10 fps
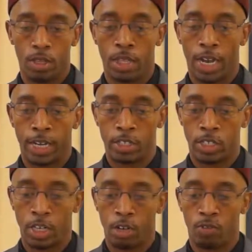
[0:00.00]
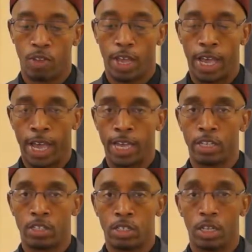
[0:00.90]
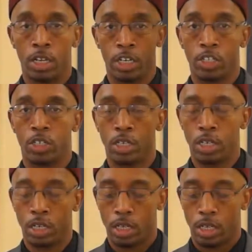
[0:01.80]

the higher self as initially